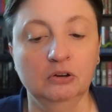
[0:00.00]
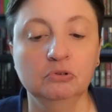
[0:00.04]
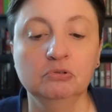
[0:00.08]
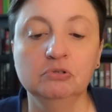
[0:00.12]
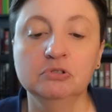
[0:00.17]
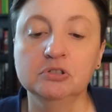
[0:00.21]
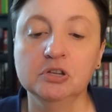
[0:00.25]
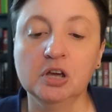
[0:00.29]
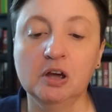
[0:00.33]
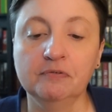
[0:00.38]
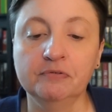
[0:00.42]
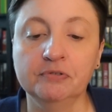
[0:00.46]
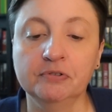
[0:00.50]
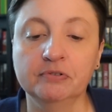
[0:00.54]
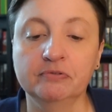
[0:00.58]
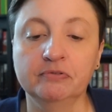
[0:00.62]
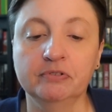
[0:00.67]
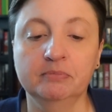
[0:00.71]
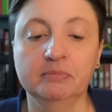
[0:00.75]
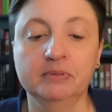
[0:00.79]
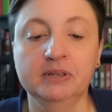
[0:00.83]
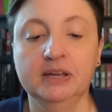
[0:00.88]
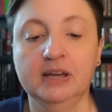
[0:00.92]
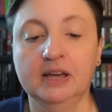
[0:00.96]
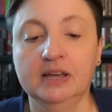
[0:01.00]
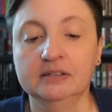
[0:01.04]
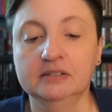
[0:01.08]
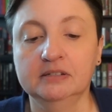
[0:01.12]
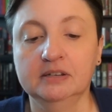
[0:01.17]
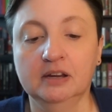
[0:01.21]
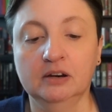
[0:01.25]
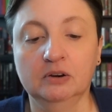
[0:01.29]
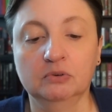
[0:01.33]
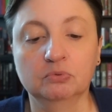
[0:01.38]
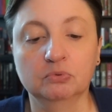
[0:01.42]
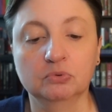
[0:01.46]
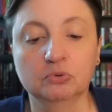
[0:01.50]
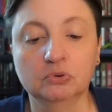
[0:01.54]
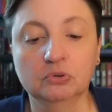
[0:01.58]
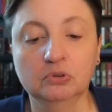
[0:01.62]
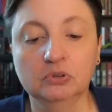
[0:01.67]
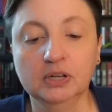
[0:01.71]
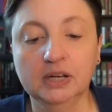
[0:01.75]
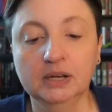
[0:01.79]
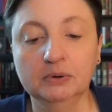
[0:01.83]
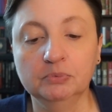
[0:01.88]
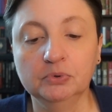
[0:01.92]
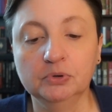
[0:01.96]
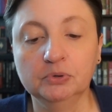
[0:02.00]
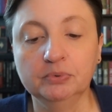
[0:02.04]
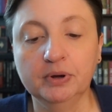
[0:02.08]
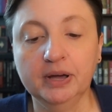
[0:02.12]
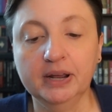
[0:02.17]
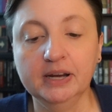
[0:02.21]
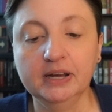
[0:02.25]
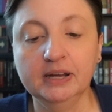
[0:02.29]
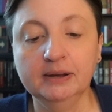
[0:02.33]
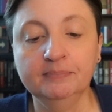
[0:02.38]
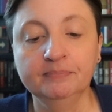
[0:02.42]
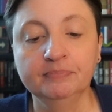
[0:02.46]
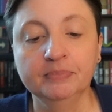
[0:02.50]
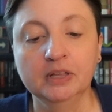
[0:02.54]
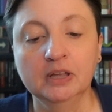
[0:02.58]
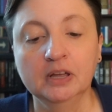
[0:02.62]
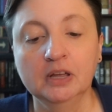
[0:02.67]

who suffered from the Aztec rule and were ready